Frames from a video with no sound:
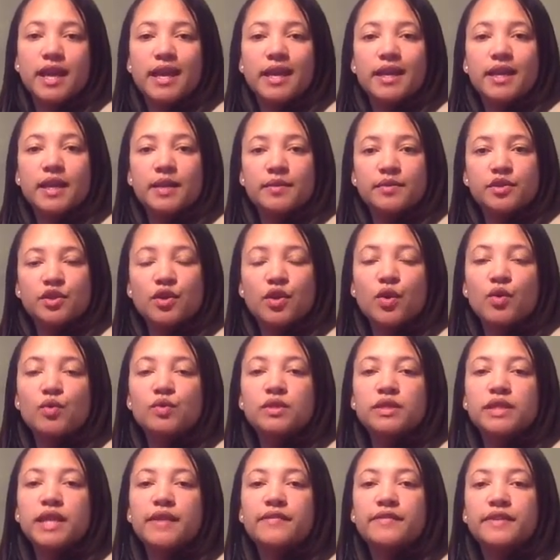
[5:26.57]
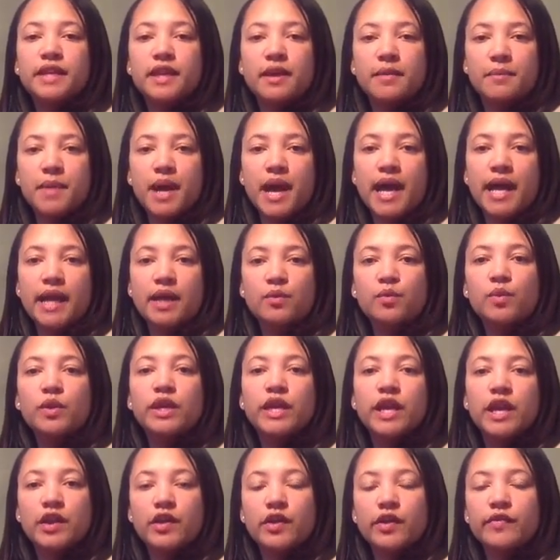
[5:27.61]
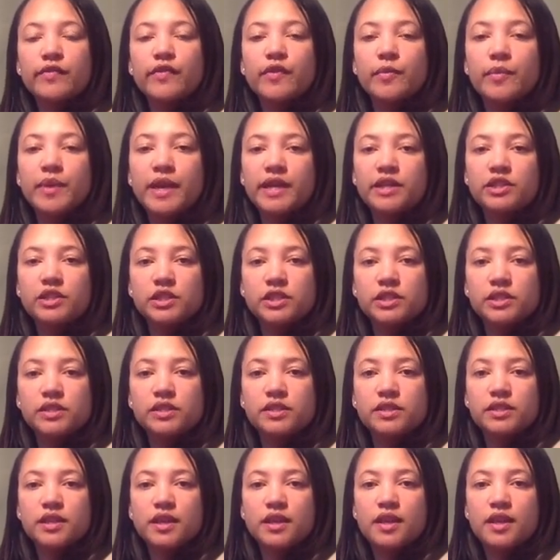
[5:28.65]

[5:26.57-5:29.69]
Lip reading: keeps their own safety in mind when caring for patients.